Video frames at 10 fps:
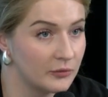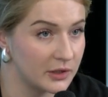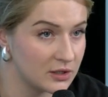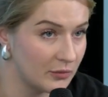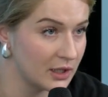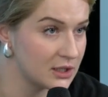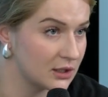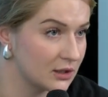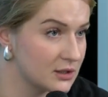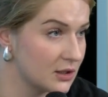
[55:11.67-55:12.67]
Are there
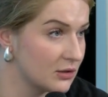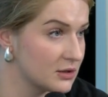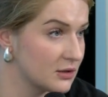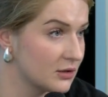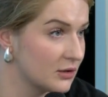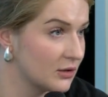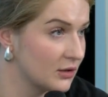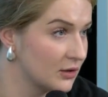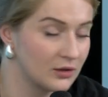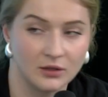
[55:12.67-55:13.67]
any
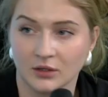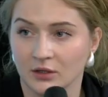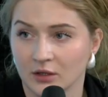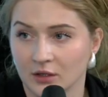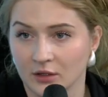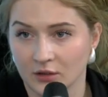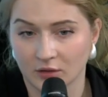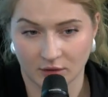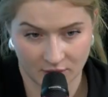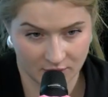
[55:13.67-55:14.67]
persons using this
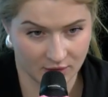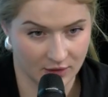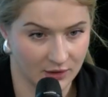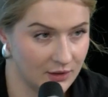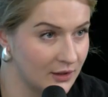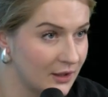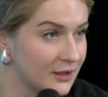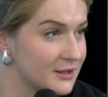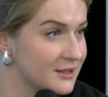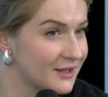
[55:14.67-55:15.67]
document
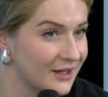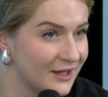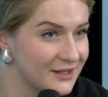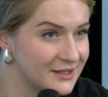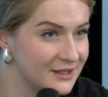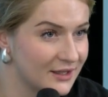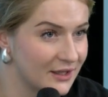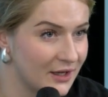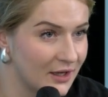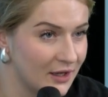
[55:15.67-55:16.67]
in the audience?
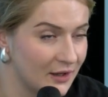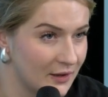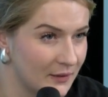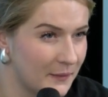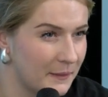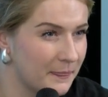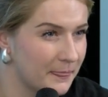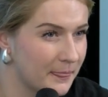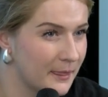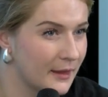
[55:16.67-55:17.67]
Oh, you see it
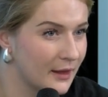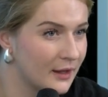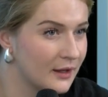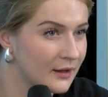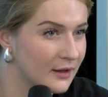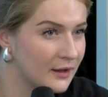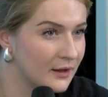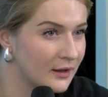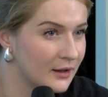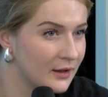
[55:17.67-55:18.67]
for the first time?
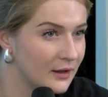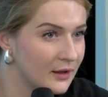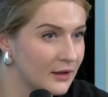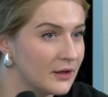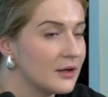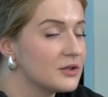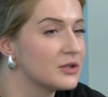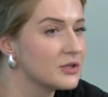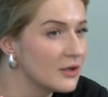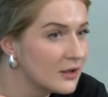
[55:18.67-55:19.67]

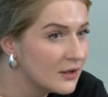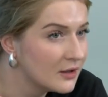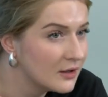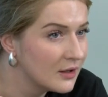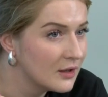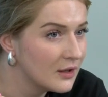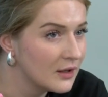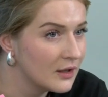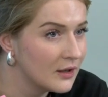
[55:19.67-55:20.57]
That is very